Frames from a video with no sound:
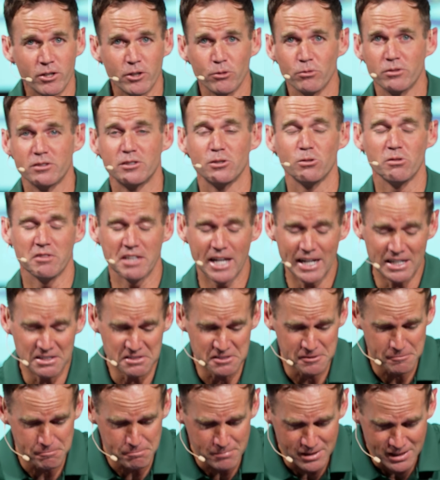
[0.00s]
real with you, that
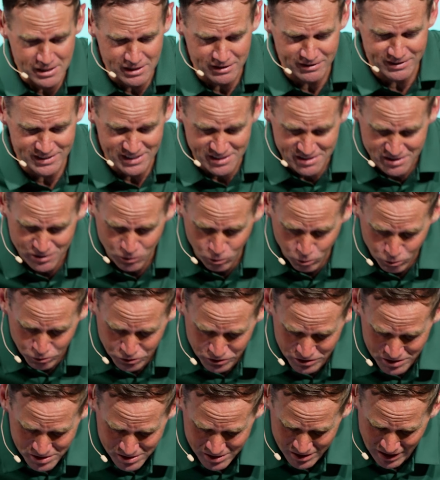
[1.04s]
is me. This
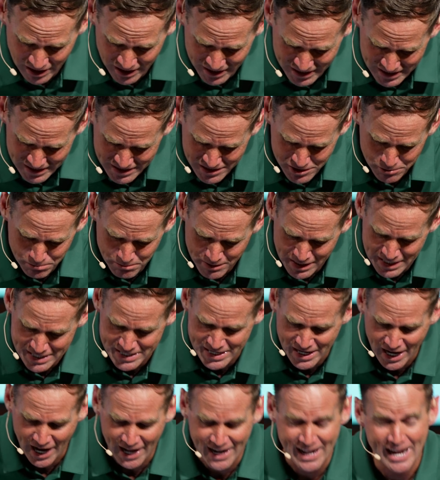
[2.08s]
older son is me,
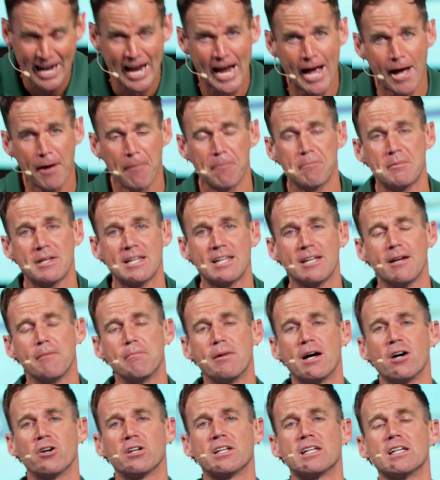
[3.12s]
not happy
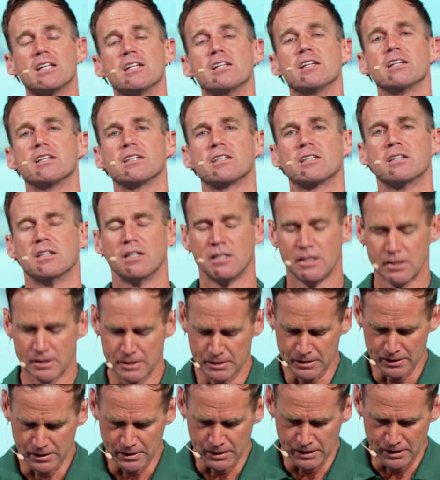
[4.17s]
about getting,
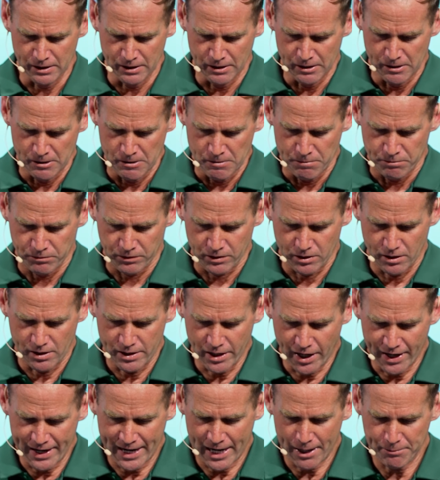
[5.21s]

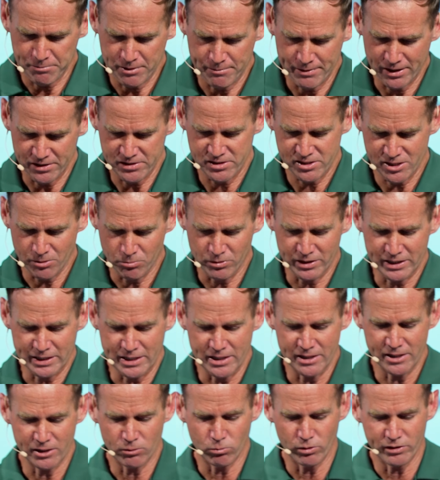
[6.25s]
not happy about someone
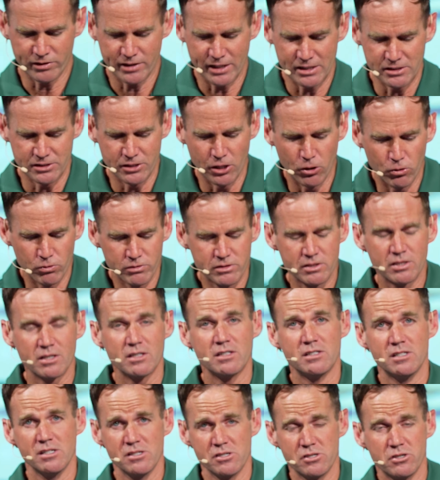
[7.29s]
getting what they
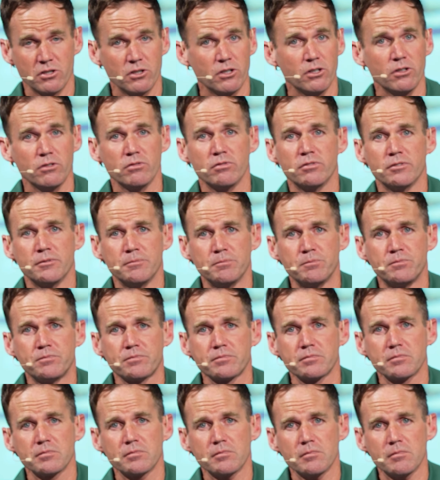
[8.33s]
don't deserve.
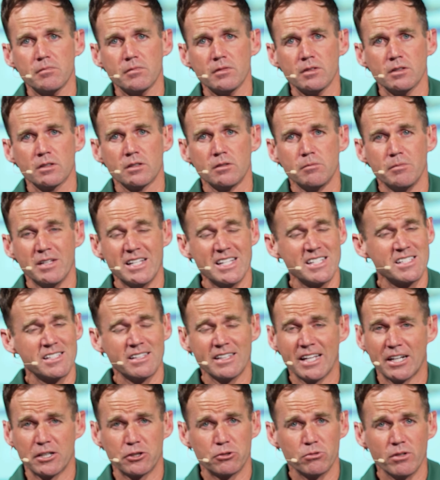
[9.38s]

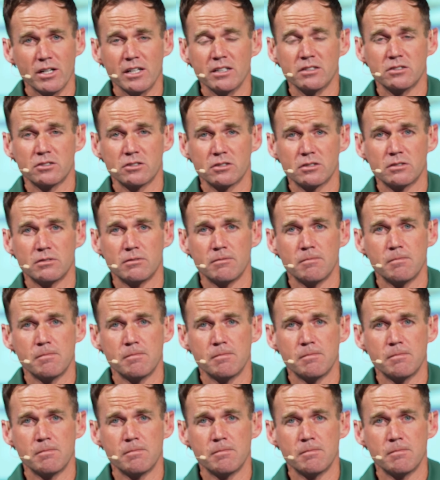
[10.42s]
Isn't that grace?